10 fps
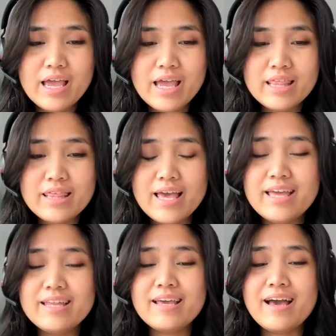And
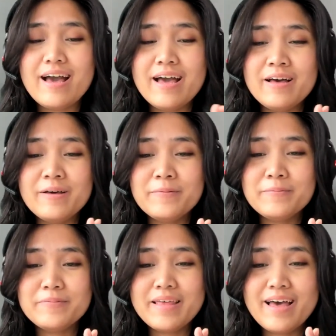then
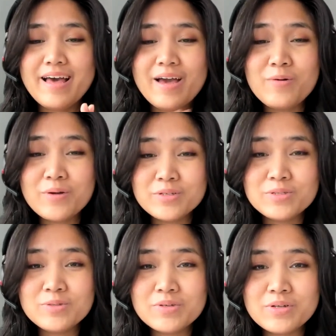I wanted
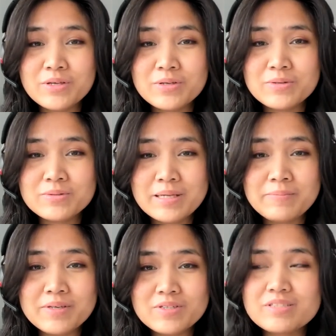to do a Gulenko
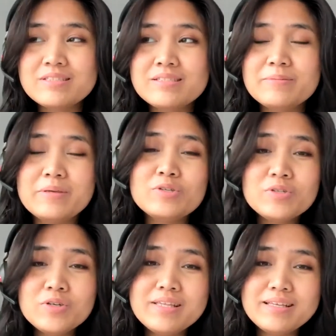typing just to make
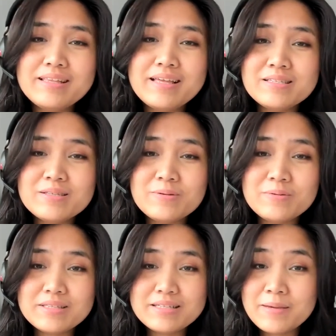sure that that's
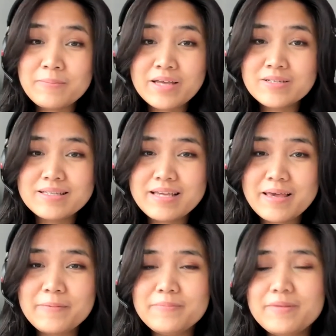the type I actually
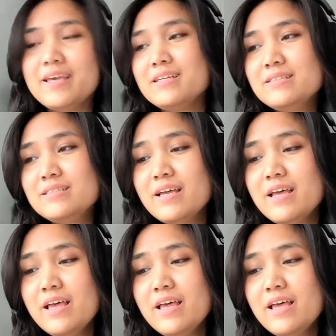am. And